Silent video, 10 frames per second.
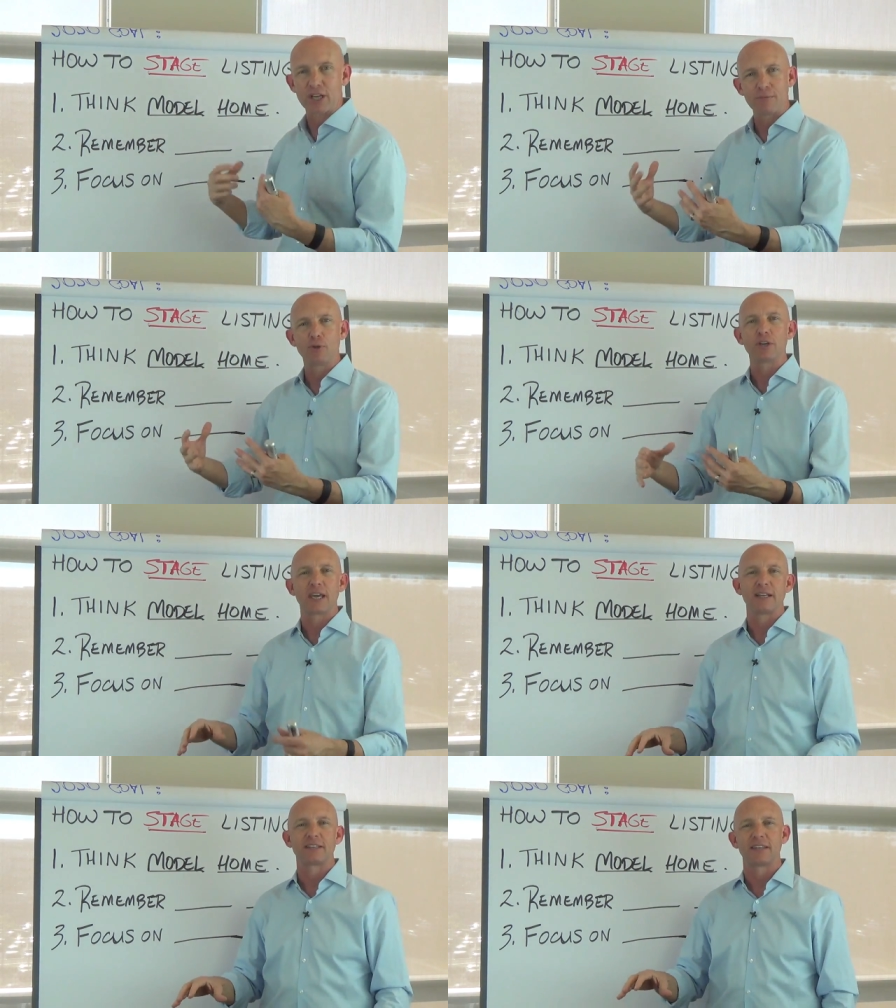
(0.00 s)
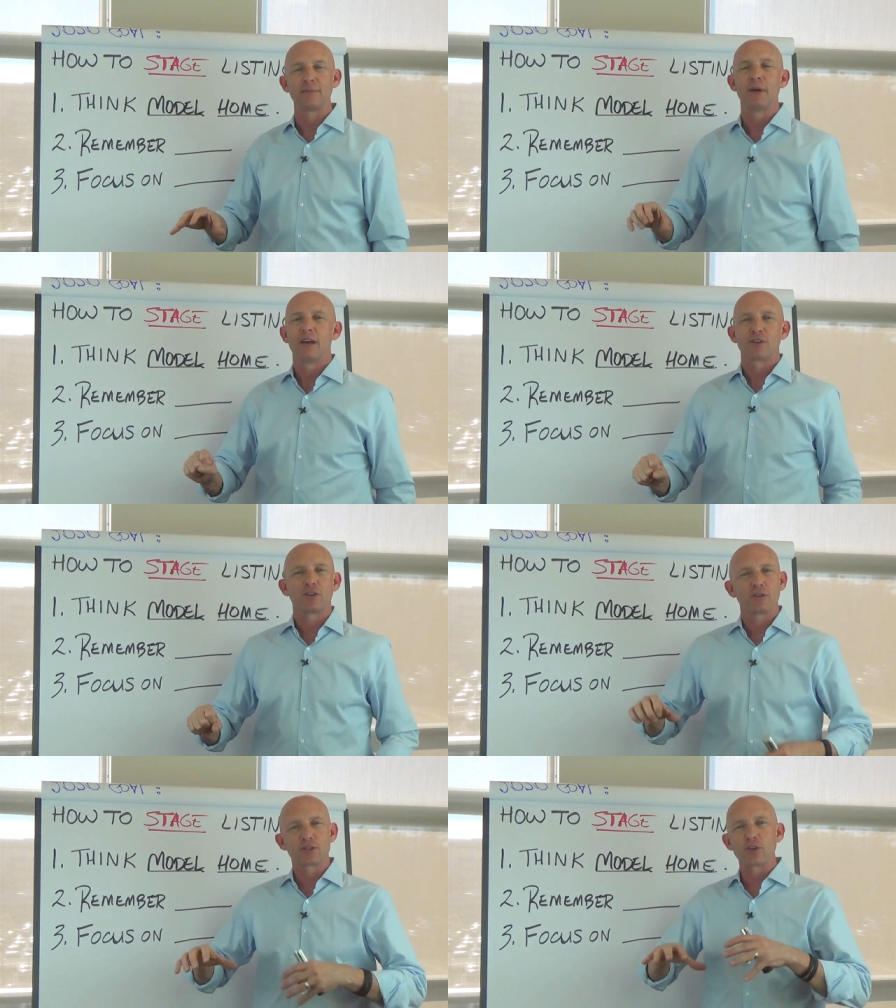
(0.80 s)
to communicate to them
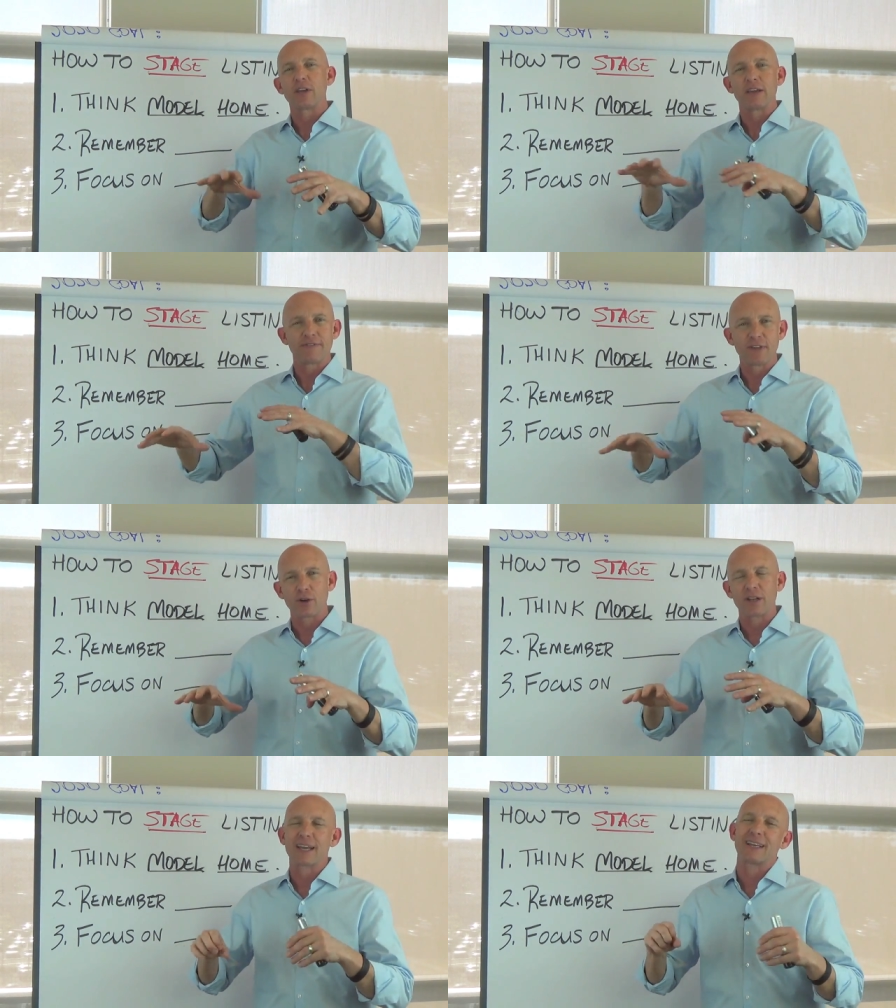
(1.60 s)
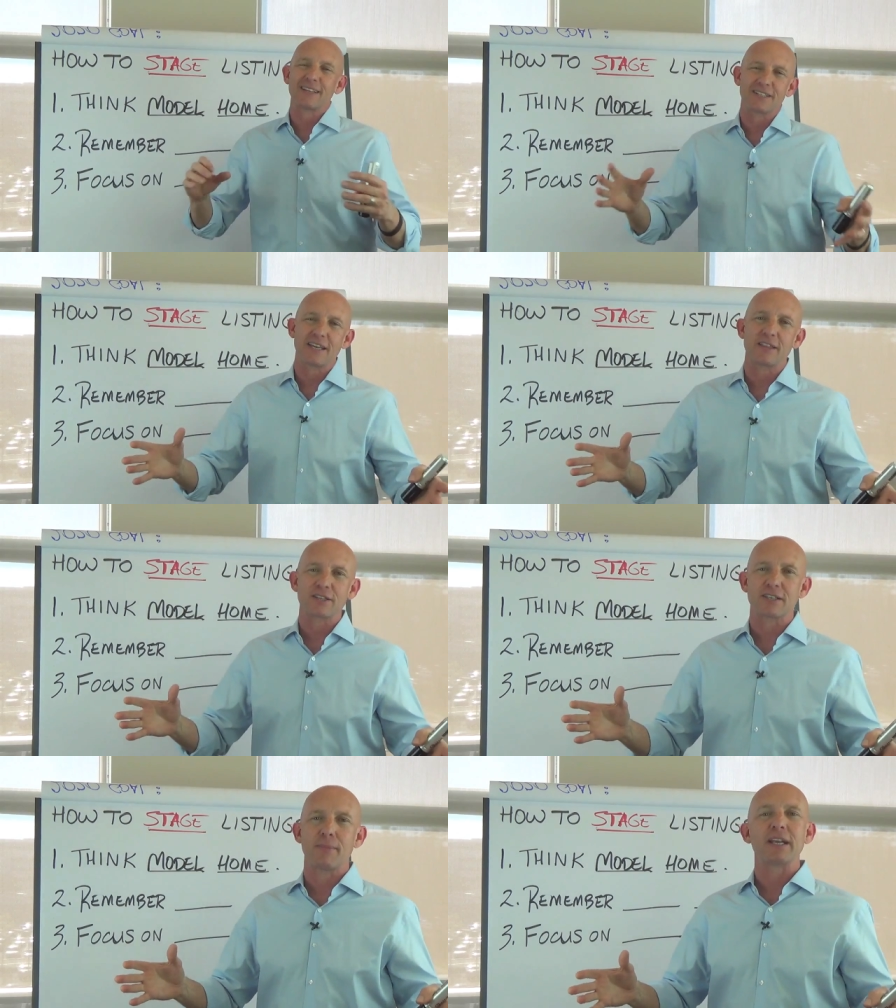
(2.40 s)
so that if they're, like, let's say that
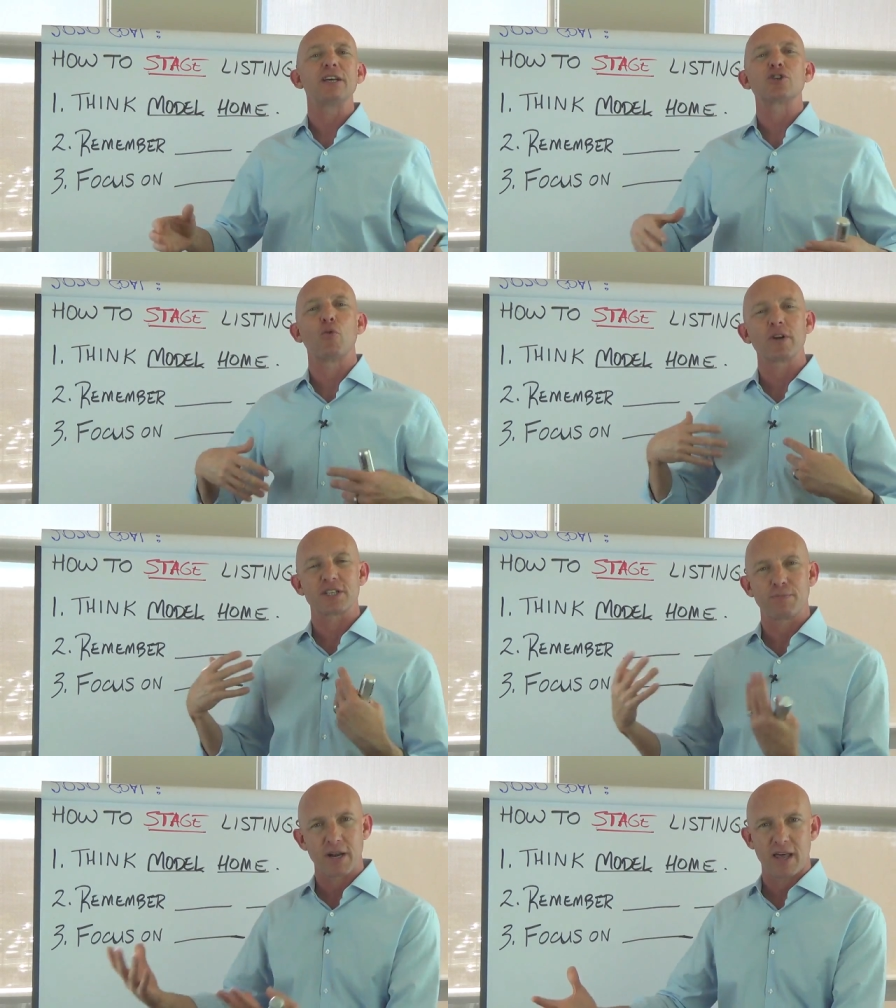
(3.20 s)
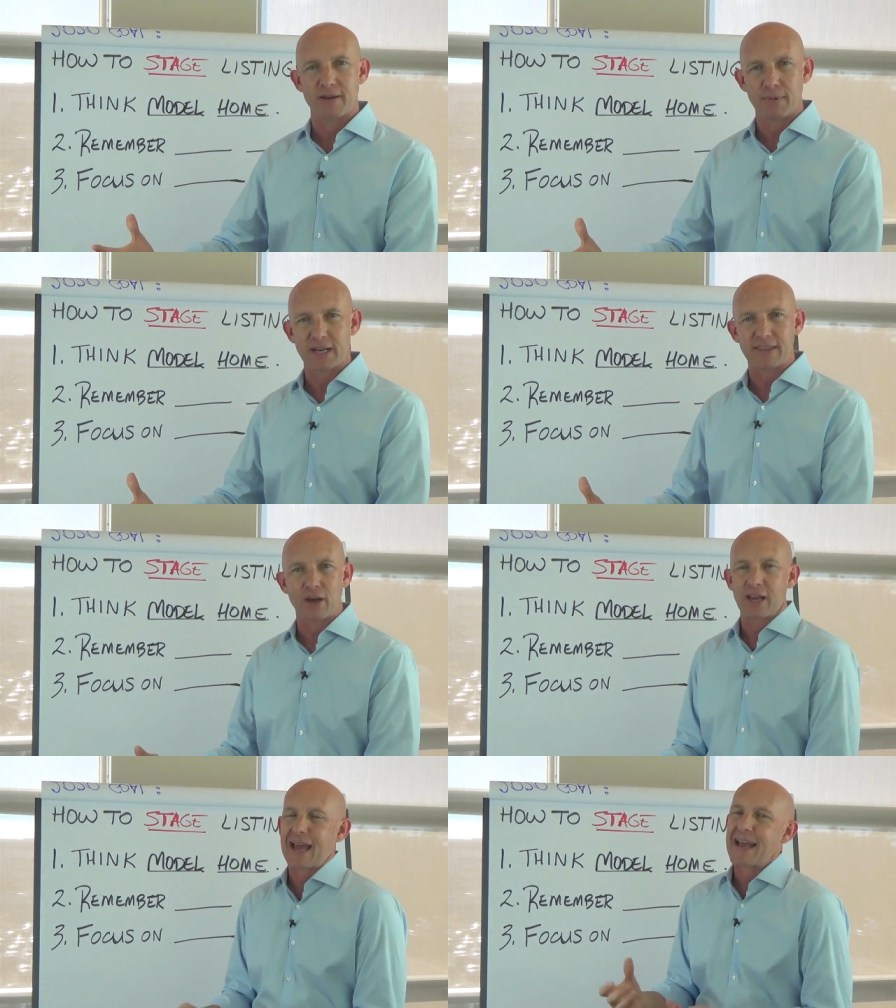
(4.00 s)
somebody doesn't want to spend a lot of money and they
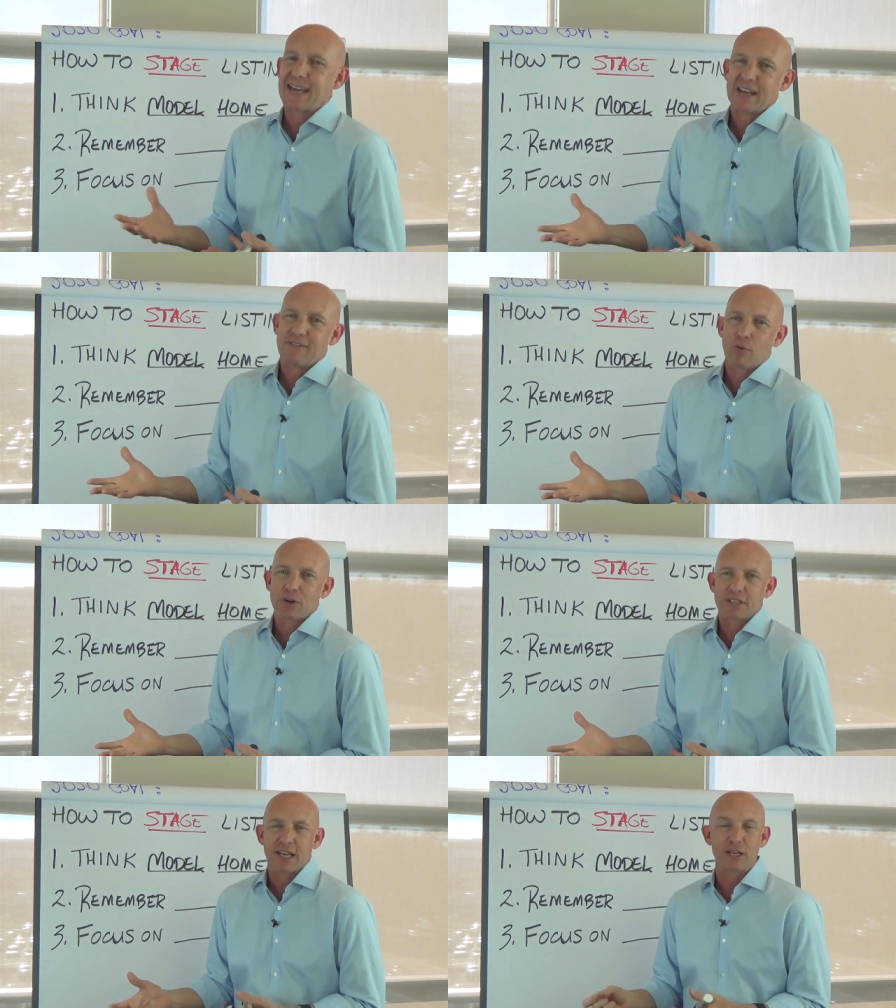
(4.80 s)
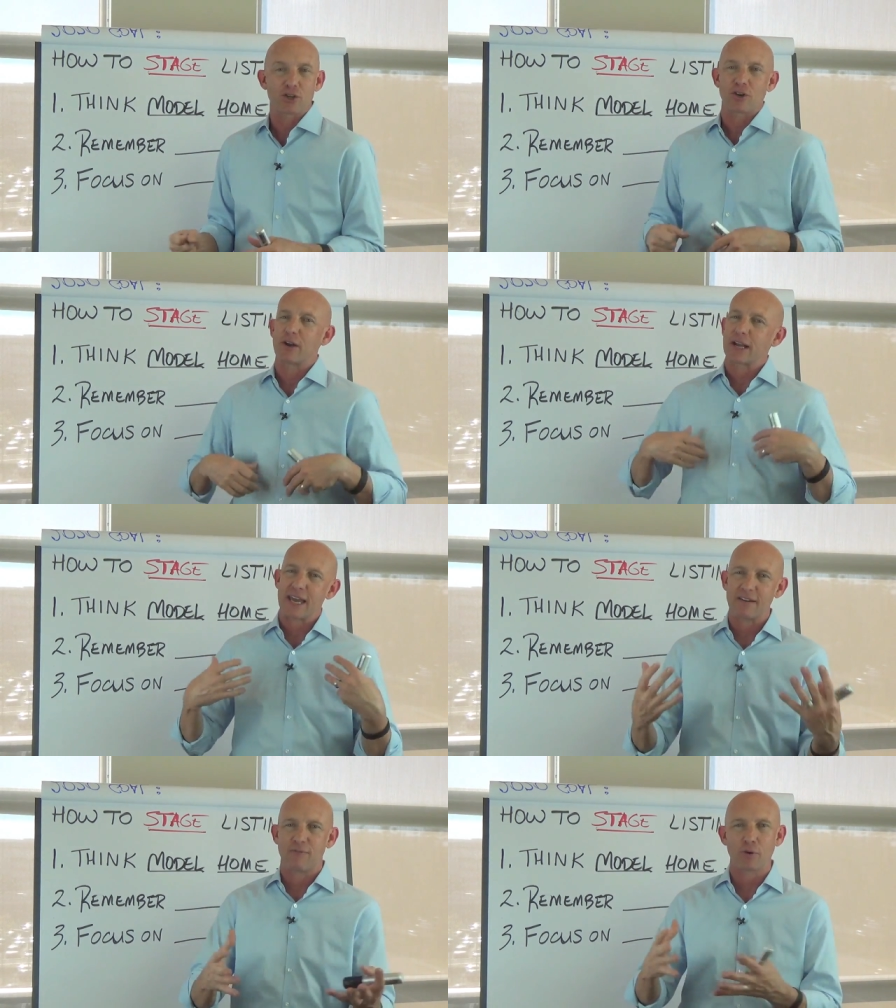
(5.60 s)
go like, I can't afford a stager, I
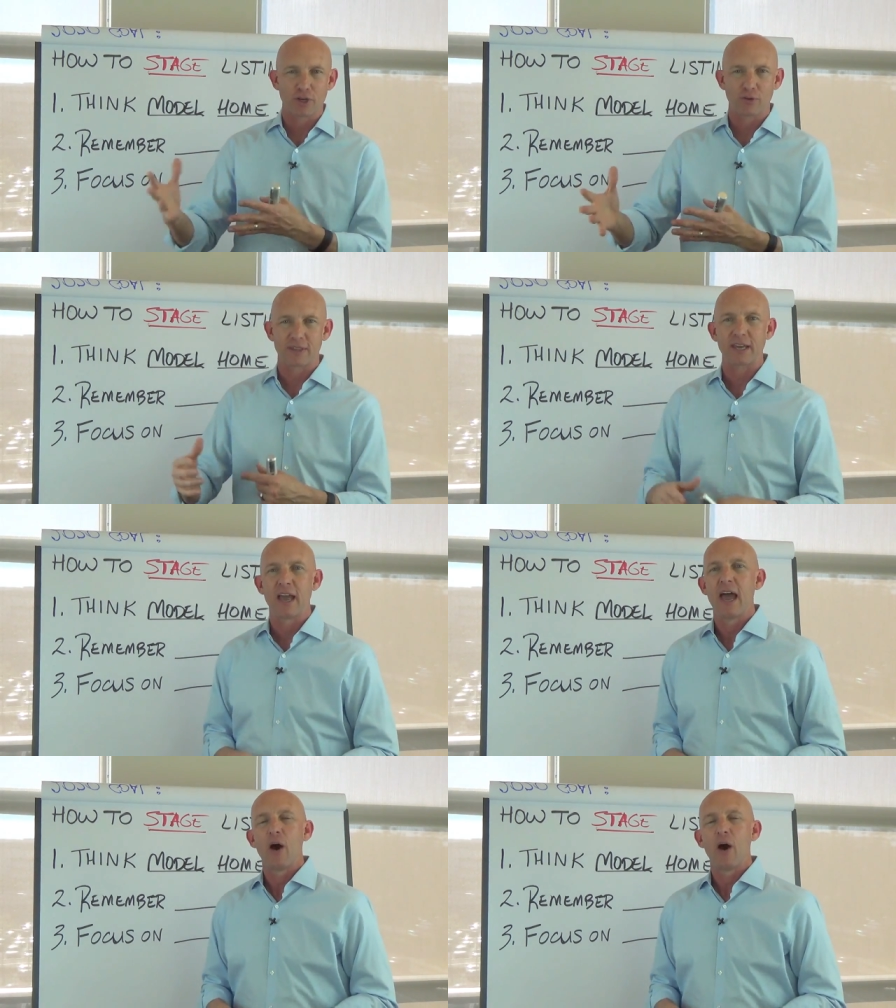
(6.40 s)
can't afford to do anything.